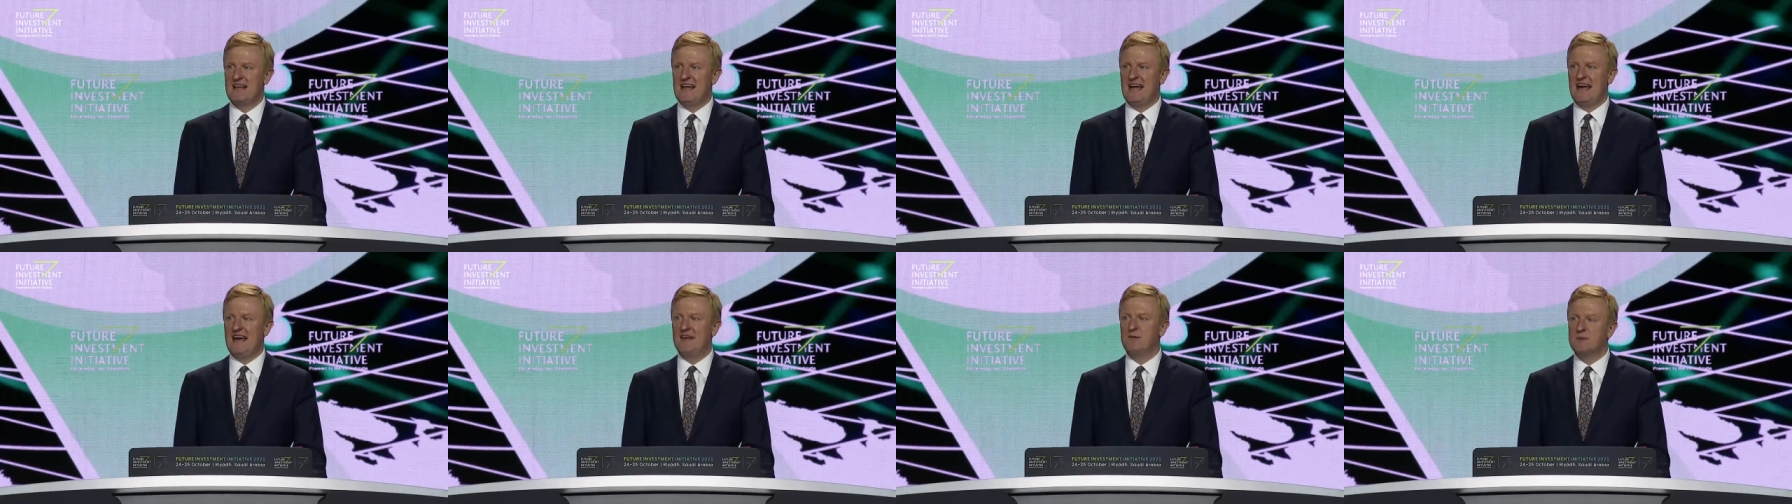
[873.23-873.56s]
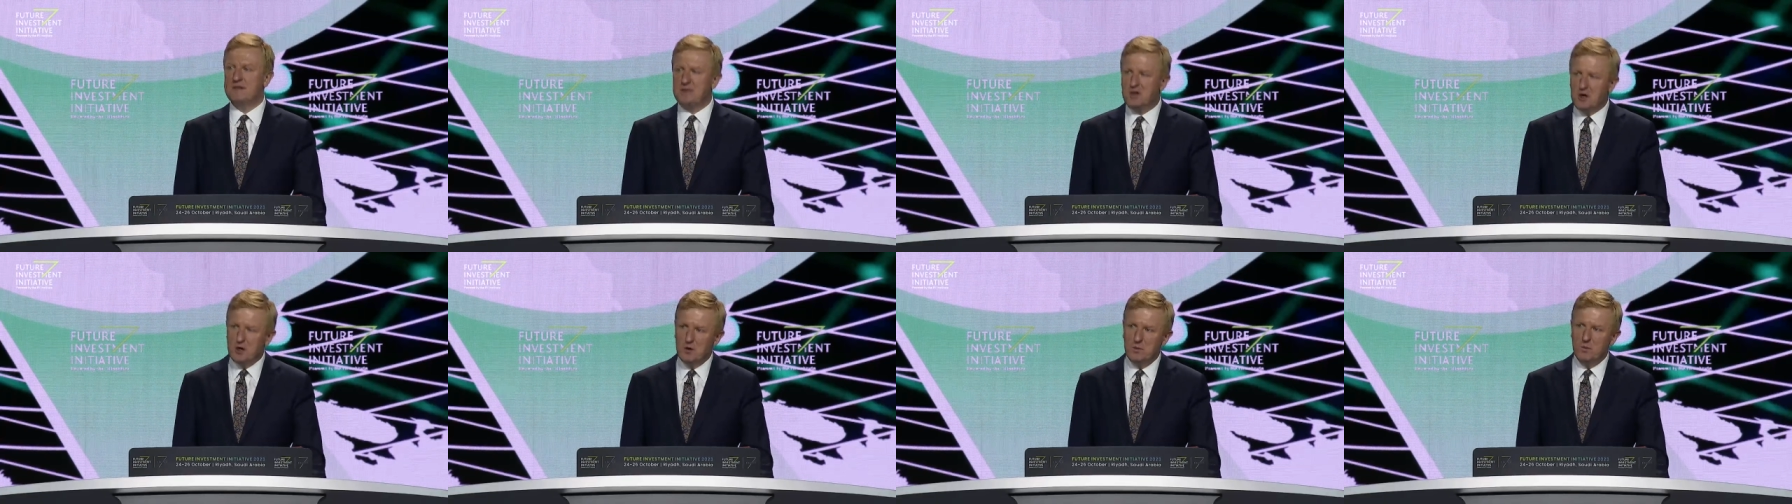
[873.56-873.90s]
and
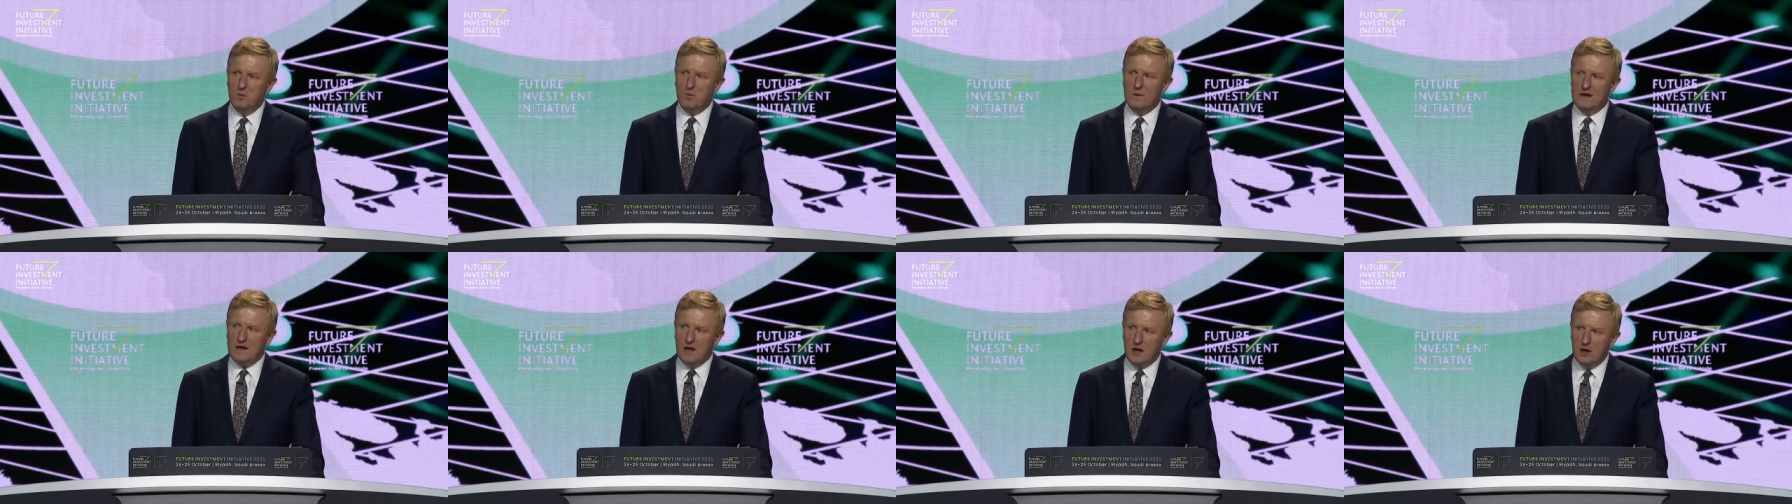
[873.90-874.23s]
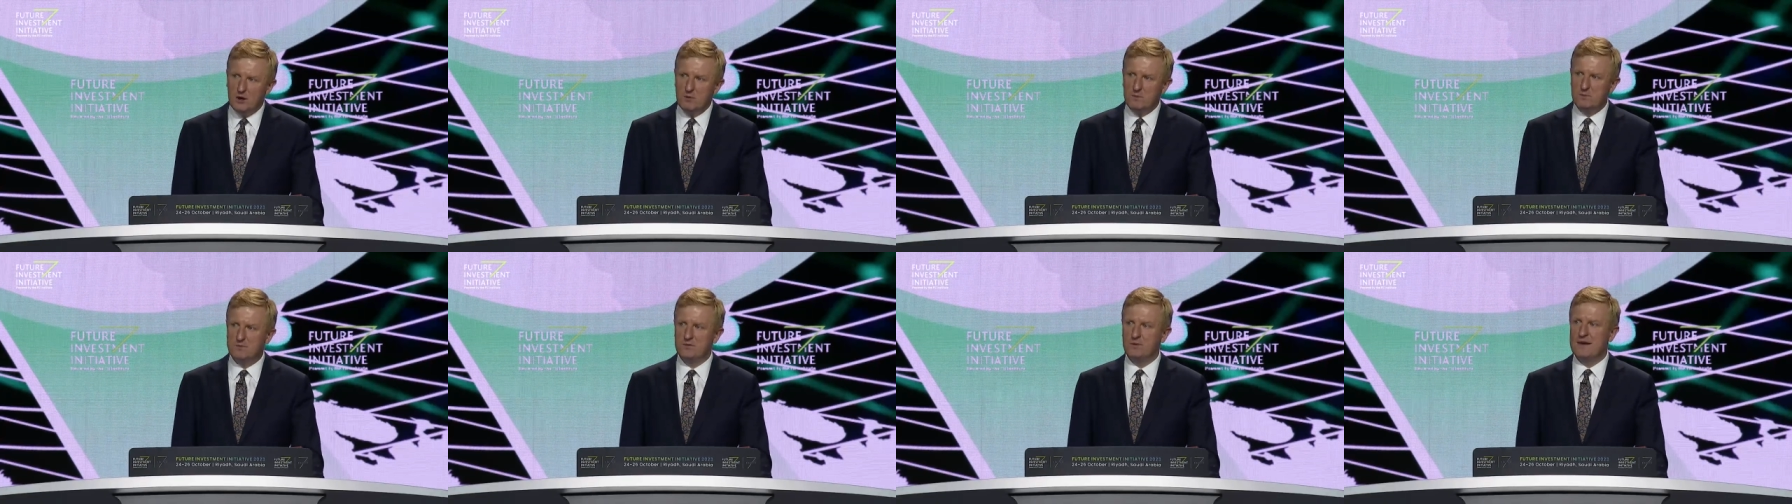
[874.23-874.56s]
with whom we
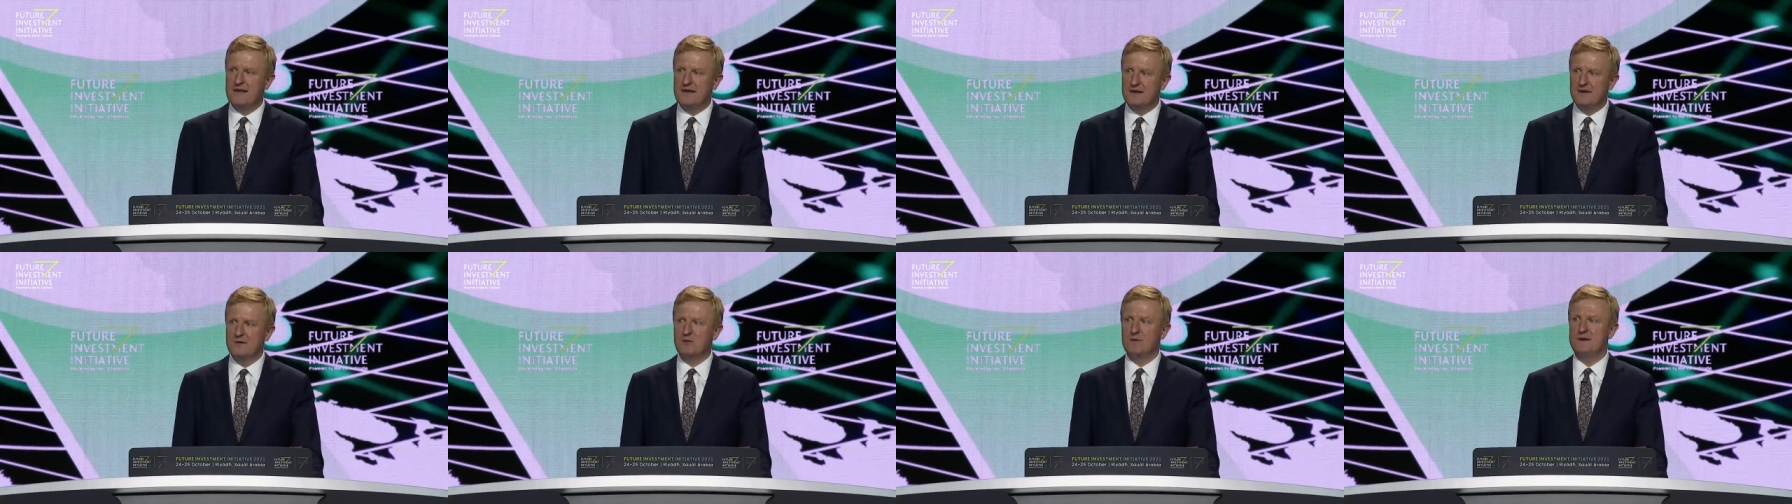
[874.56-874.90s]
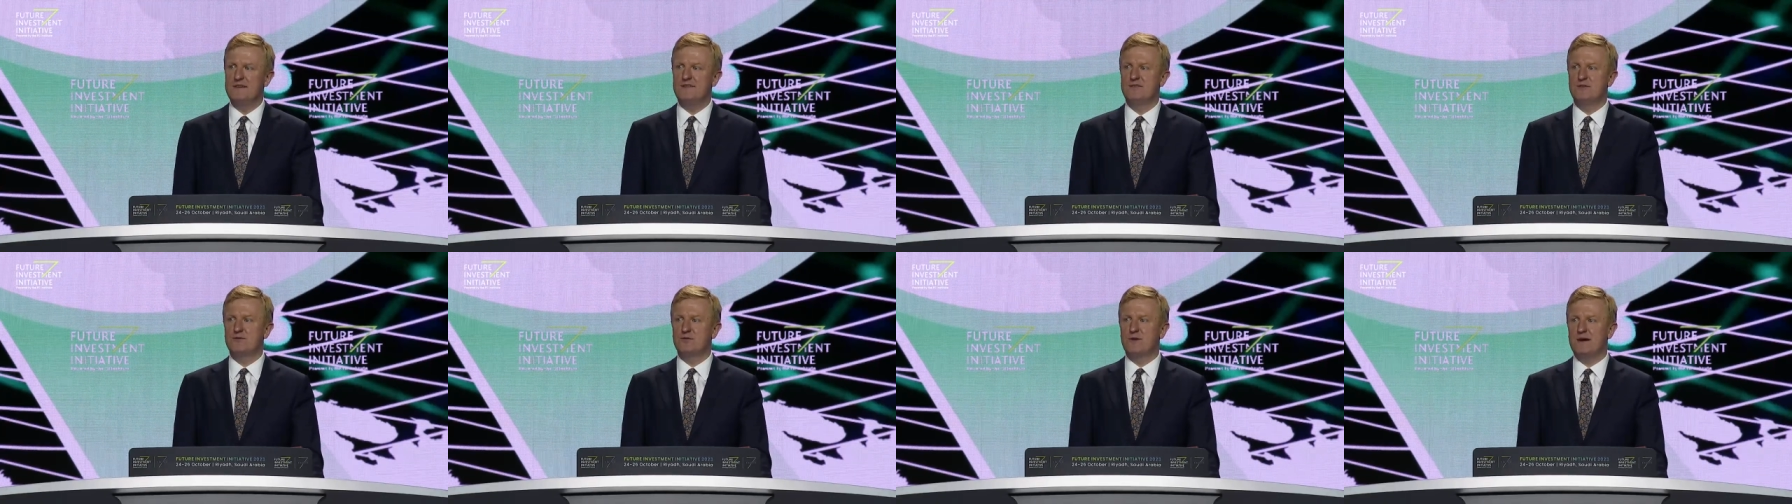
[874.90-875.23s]
hope to
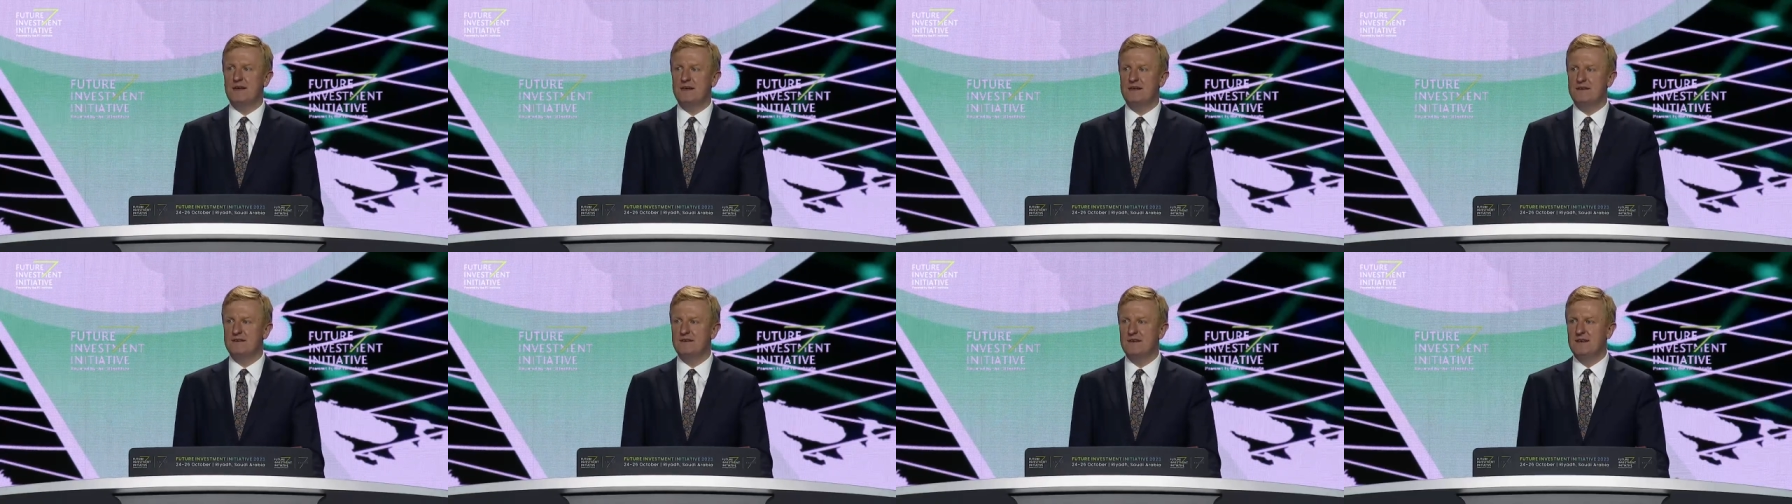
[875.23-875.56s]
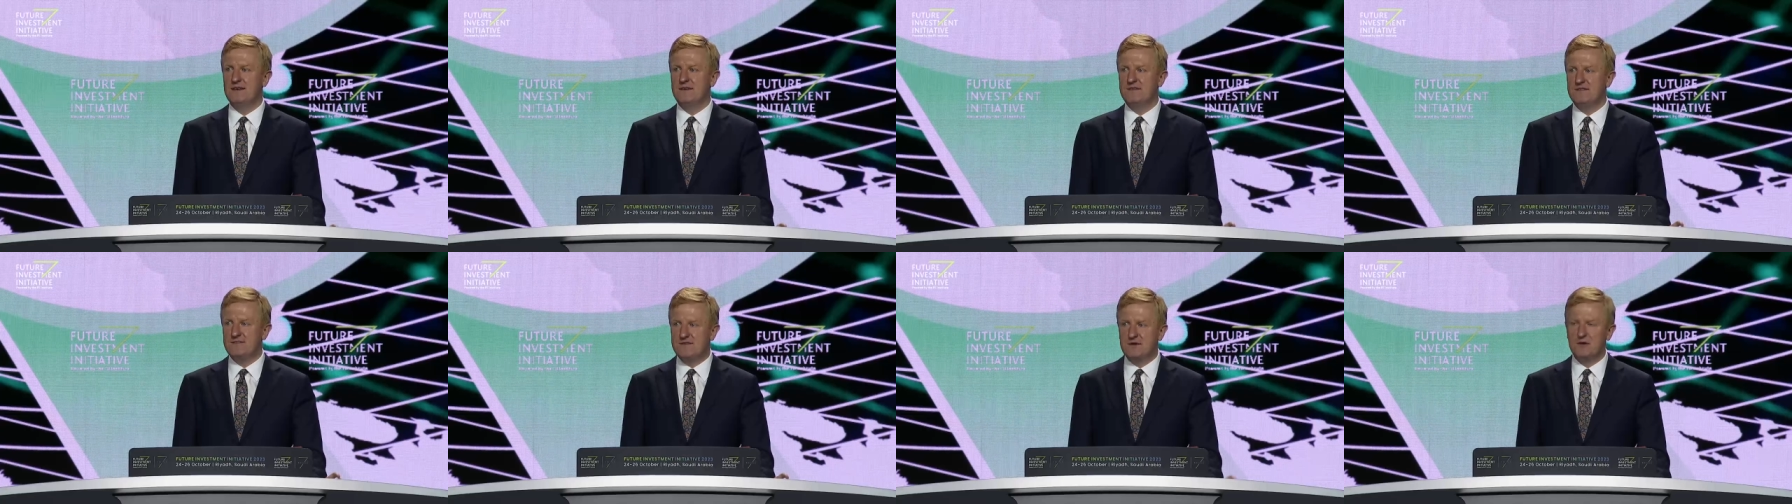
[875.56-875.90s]
increase trade
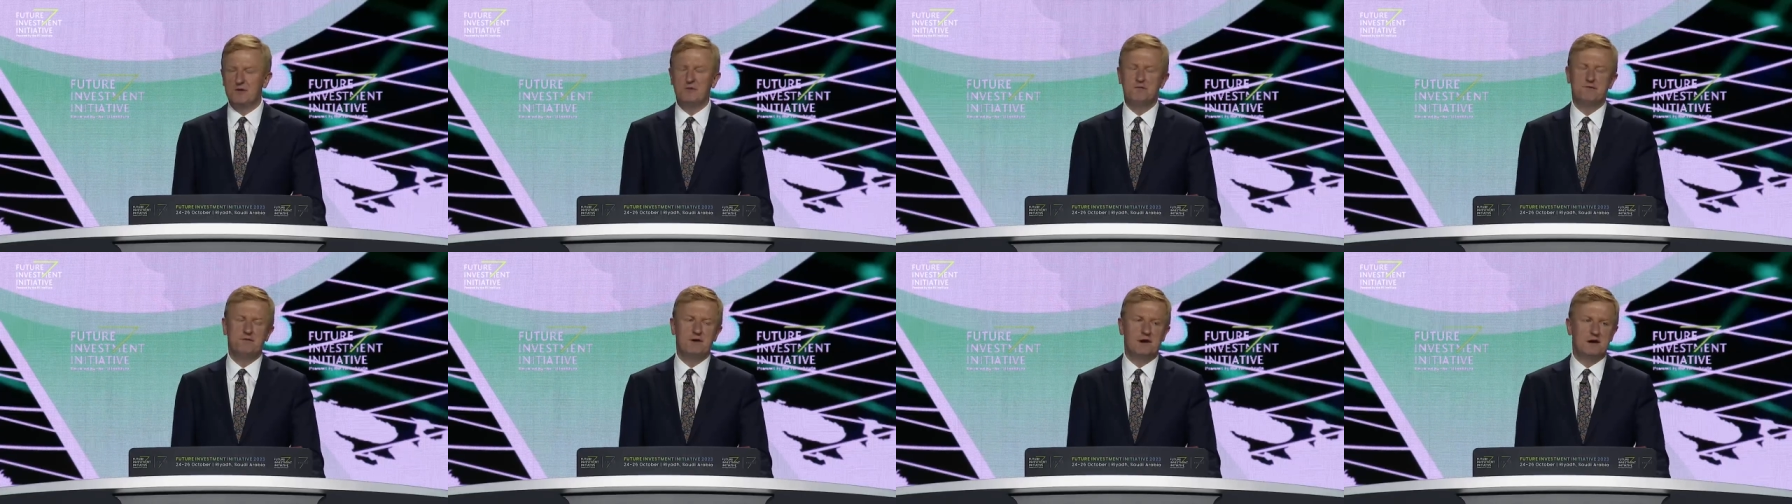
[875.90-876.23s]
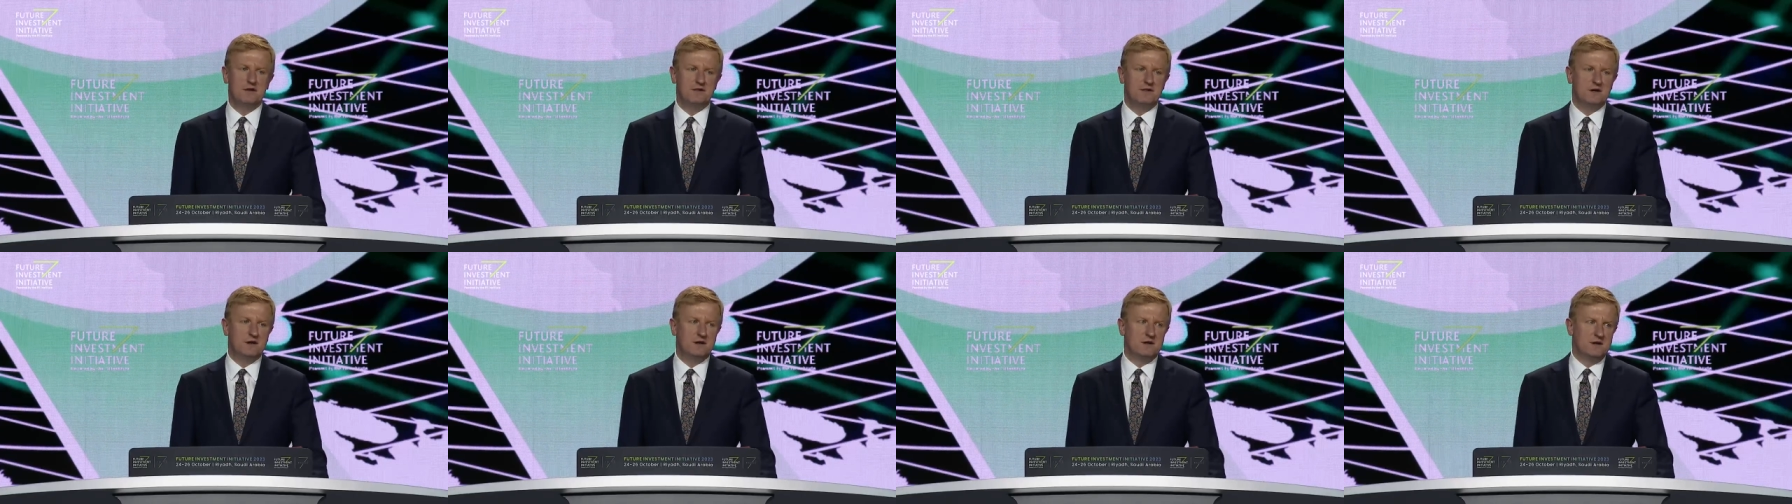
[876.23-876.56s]
still
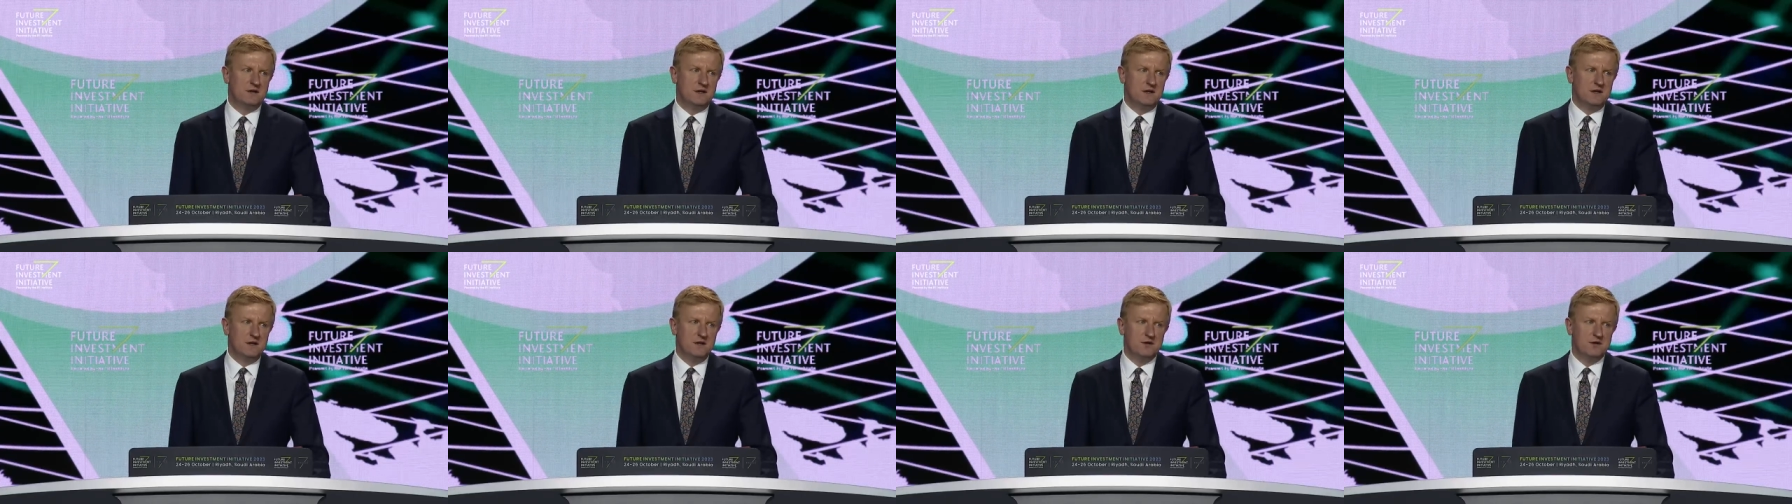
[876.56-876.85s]
further